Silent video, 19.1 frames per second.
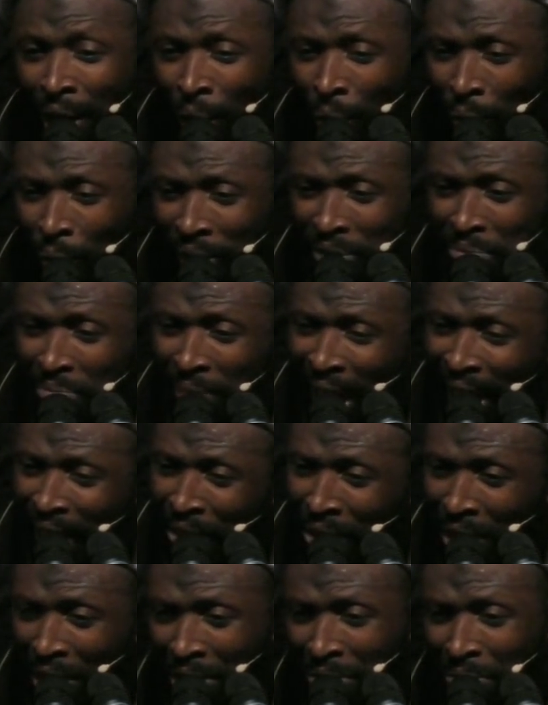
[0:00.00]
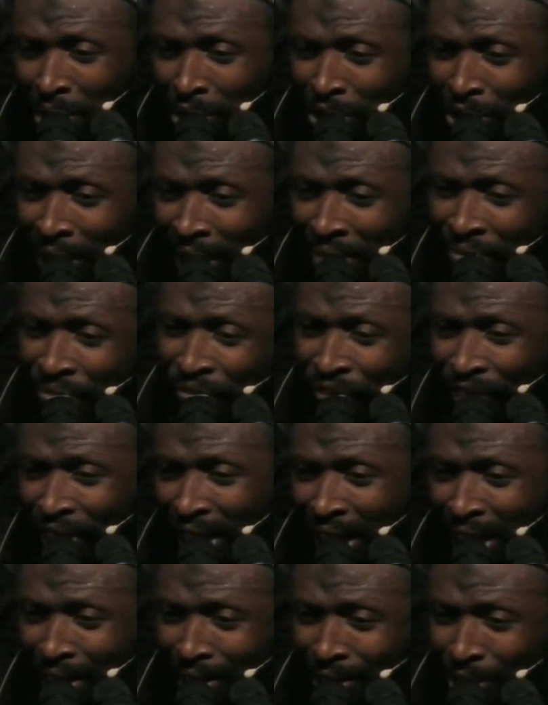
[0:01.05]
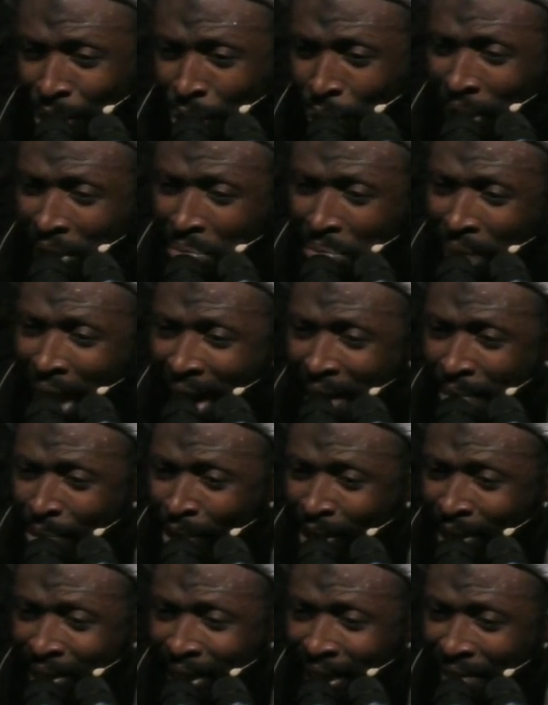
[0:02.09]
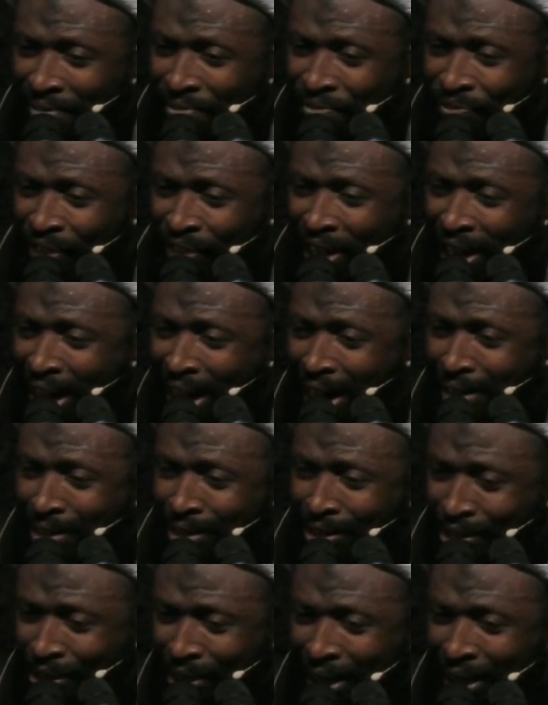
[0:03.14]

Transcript: with my non-Muslim friends, with my Muslim friends.